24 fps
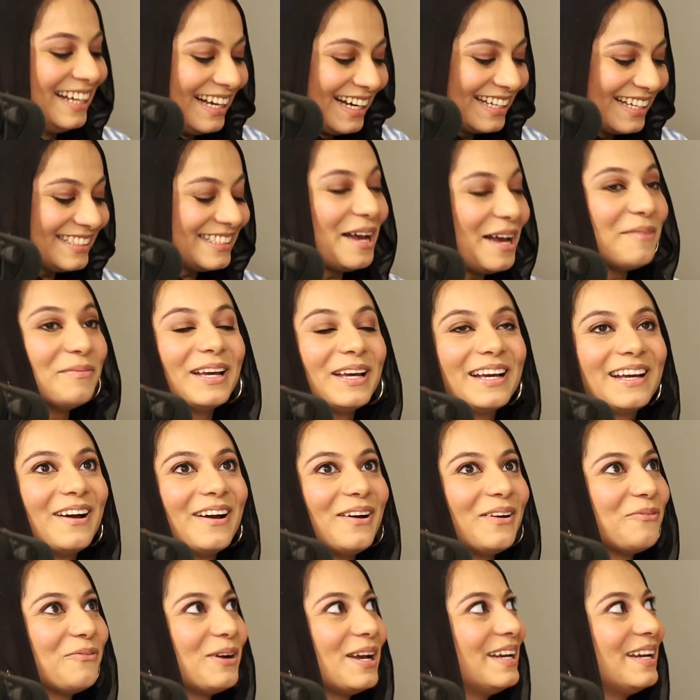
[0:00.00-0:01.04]
Because I'm
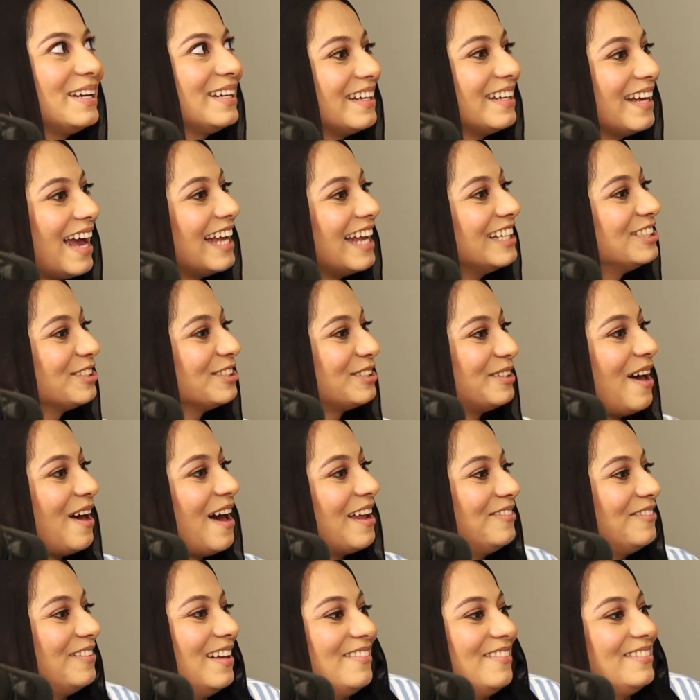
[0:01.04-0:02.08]
like, wait, I just thought
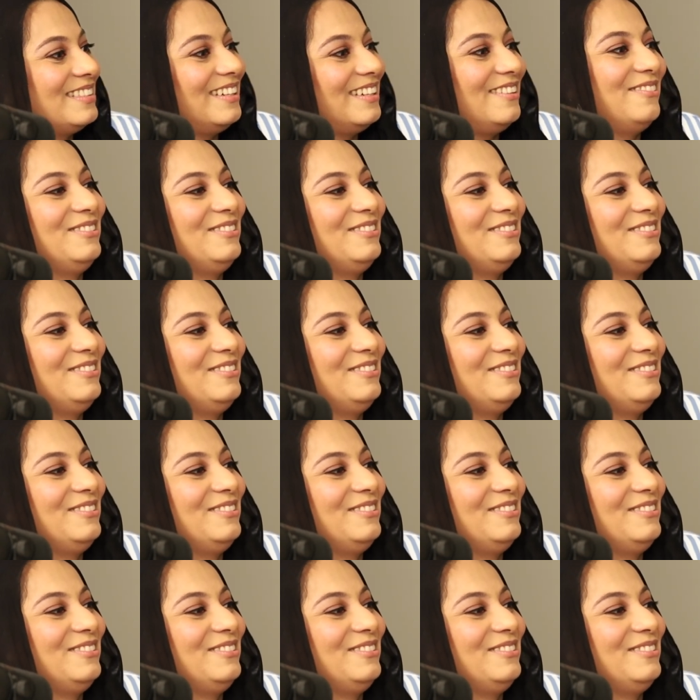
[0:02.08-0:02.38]
of that. I was like,